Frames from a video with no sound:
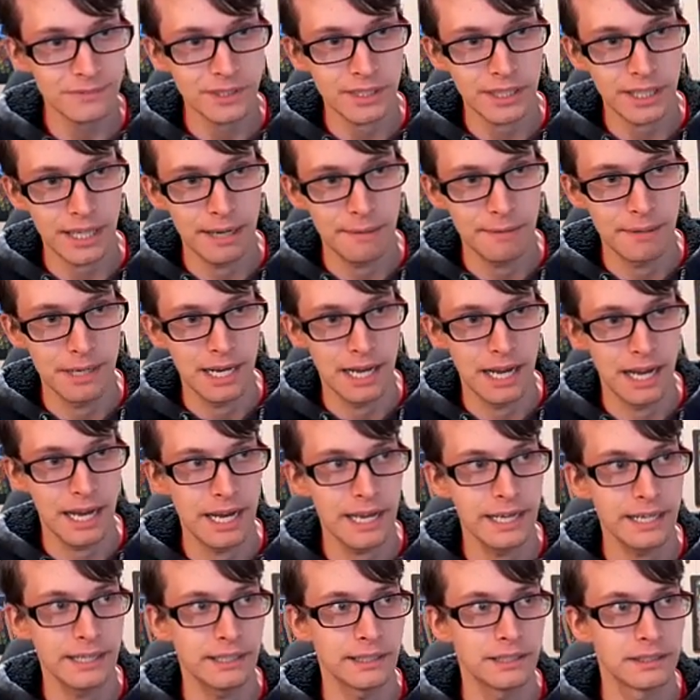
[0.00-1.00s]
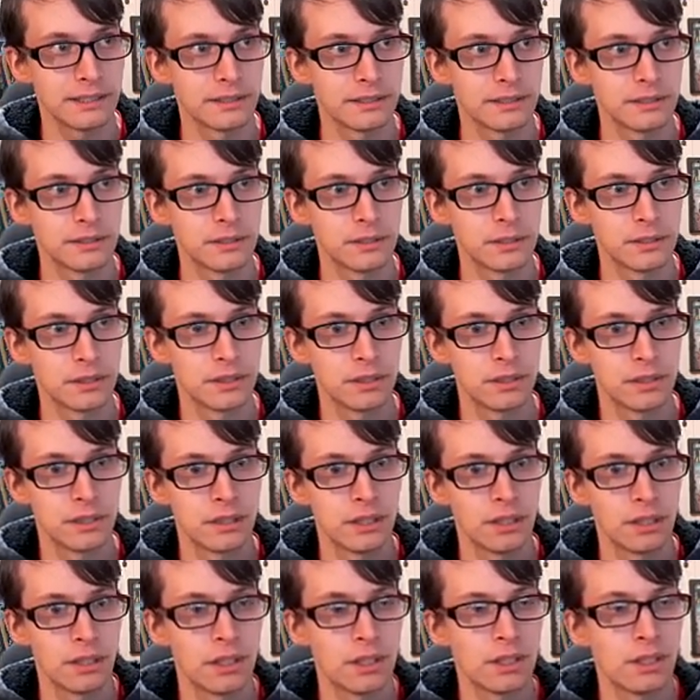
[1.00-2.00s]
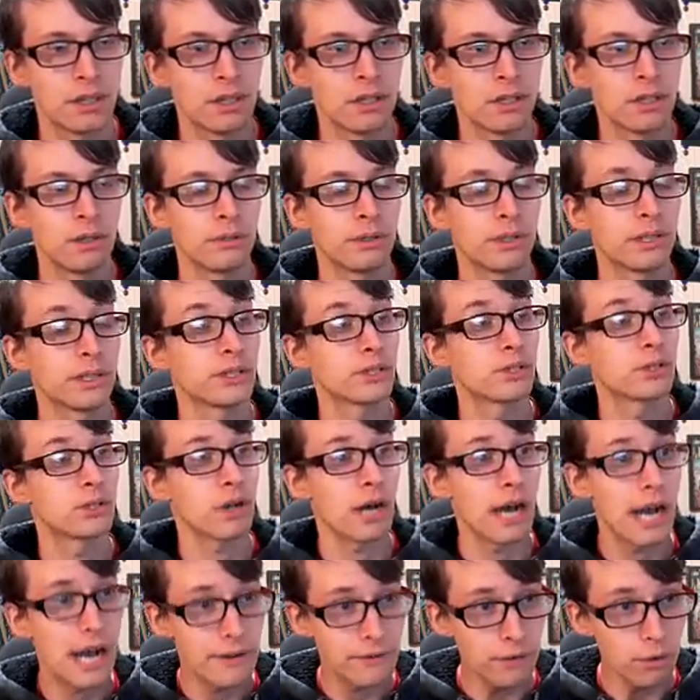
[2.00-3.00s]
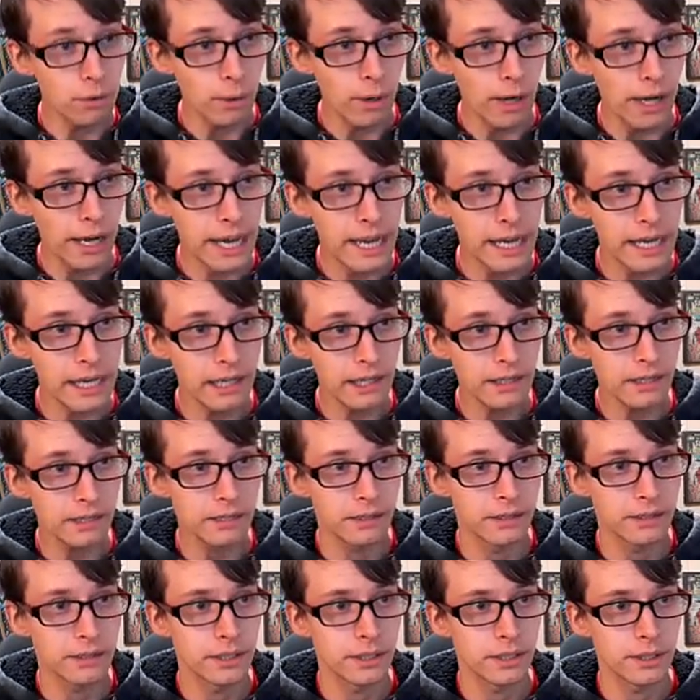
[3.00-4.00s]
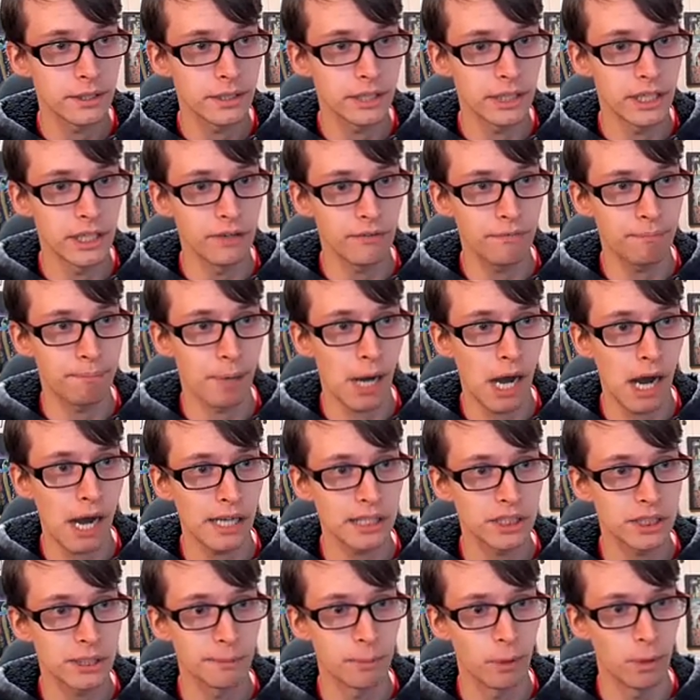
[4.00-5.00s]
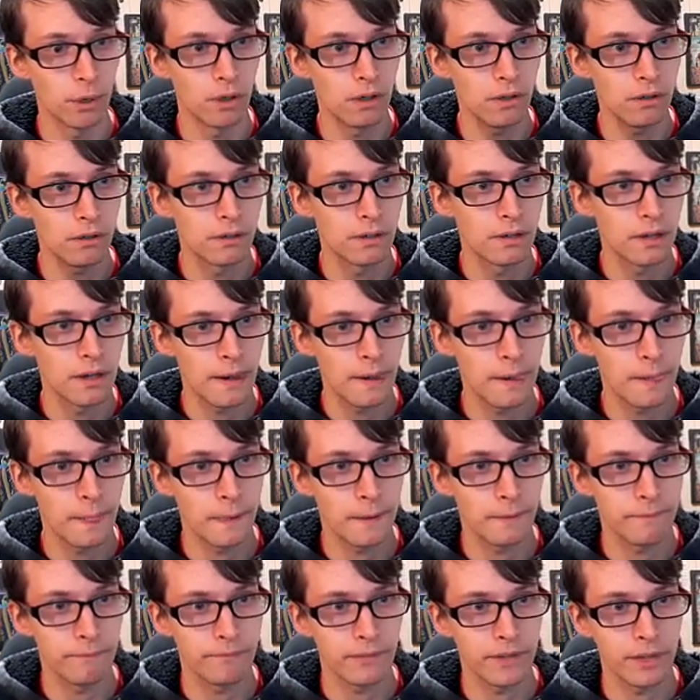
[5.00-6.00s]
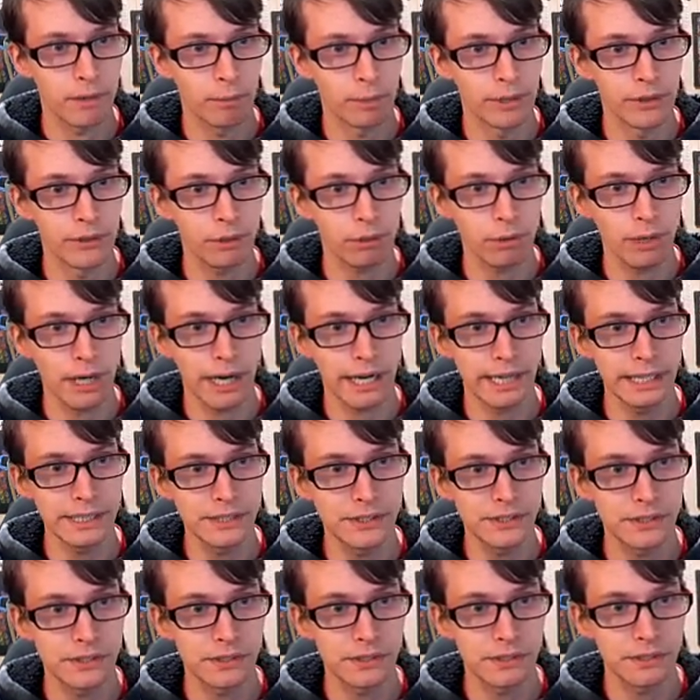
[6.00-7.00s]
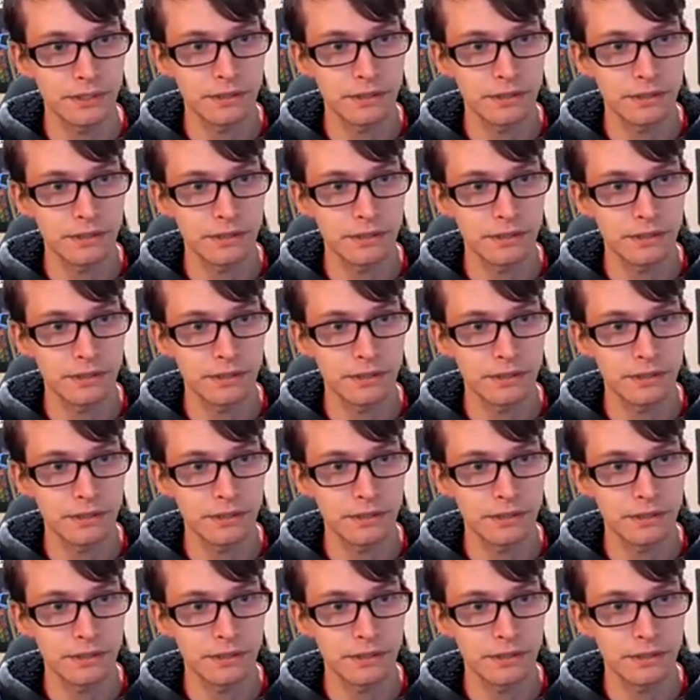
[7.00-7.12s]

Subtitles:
Come on. Let's drive away, if possible, and win the race.